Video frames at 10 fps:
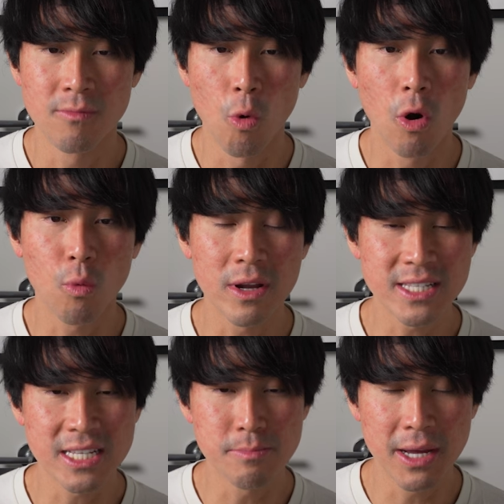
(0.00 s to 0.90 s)
Or
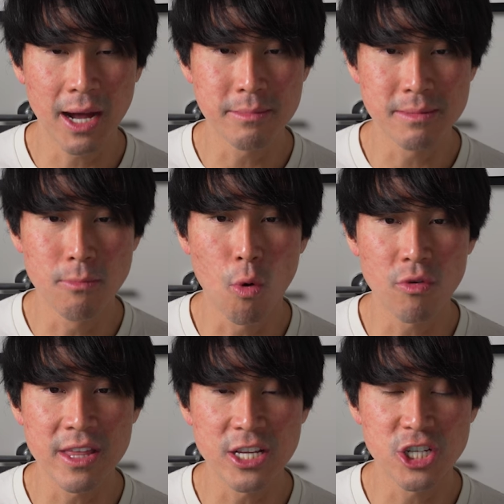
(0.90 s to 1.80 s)
once this becomes
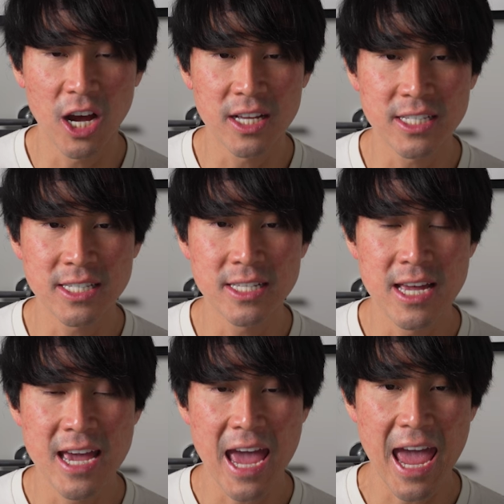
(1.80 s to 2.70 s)
more than just
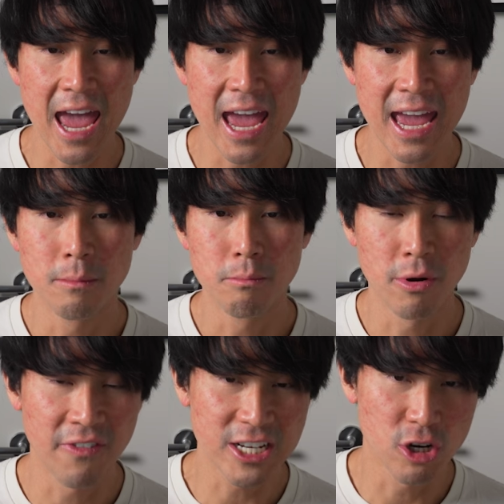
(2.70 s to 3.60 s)
a
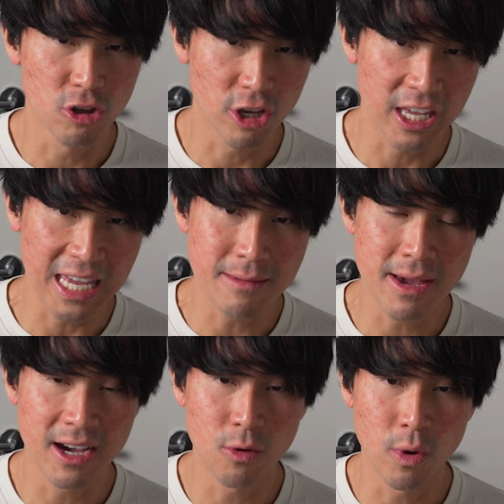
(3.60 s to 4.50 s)
professional looking
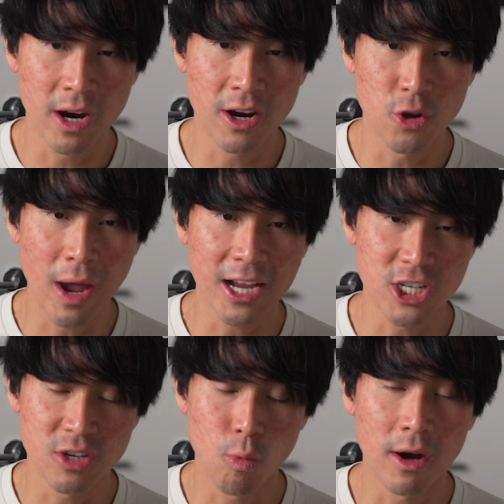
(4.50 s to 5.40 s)
email where you
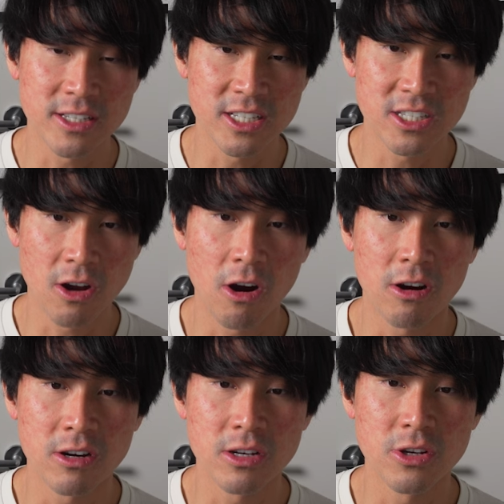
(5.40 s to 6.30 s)
actually want to
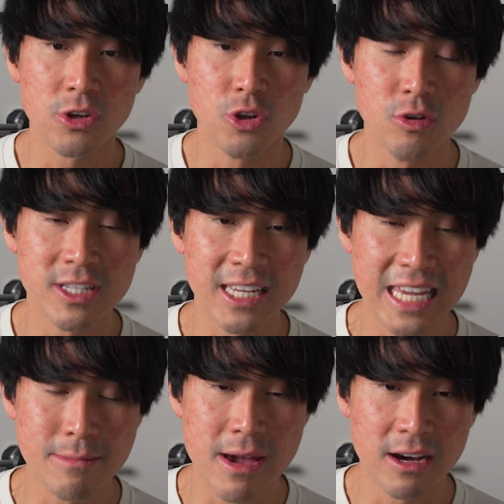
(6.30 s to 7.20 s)
start using
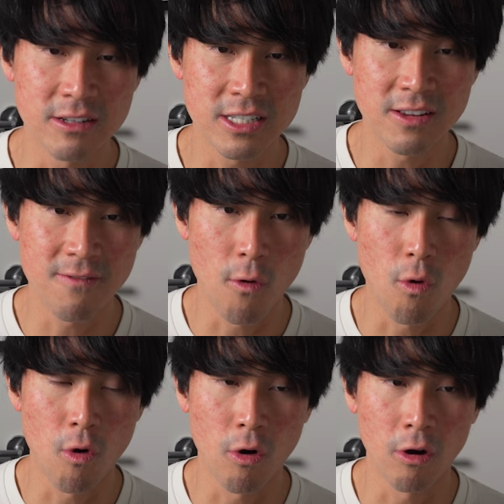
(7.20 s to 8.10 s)
emails
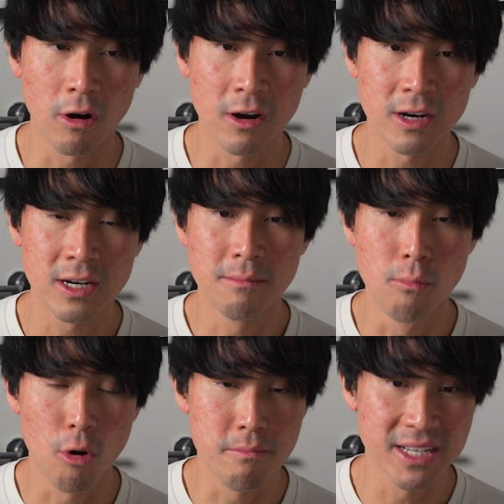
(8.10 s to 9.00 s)
for
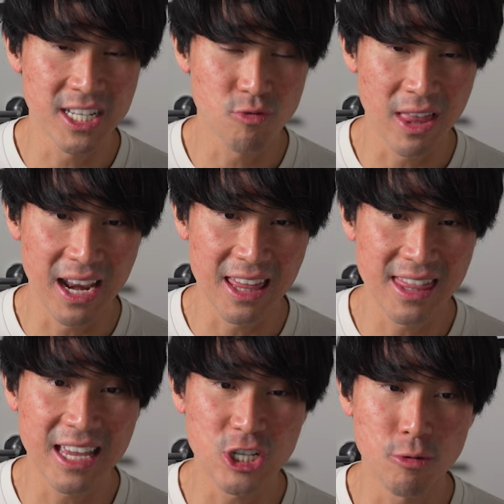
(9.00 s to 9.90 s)
more business related
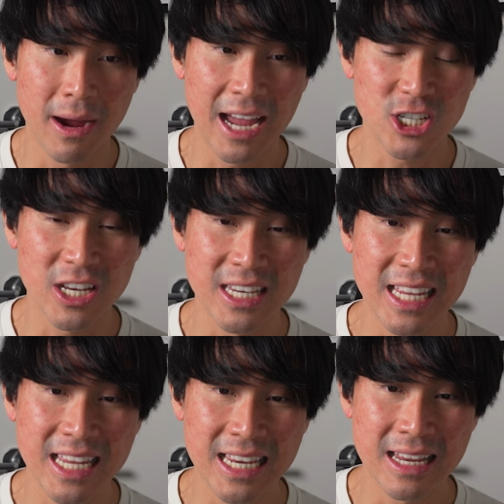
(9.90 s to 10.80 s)
things, you might actually
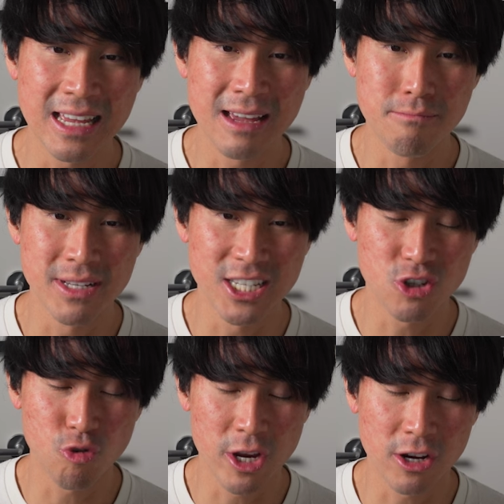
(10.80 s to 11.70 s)
need
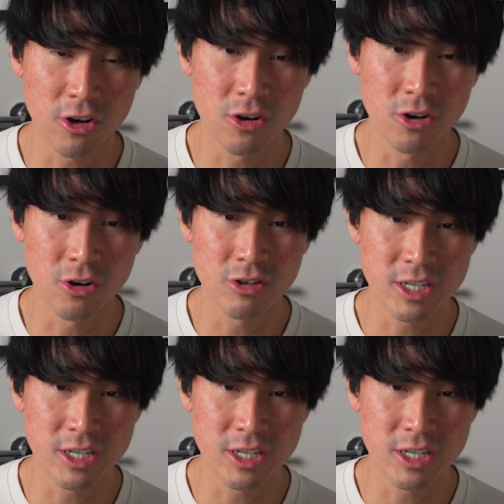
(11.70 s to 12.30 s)
business critical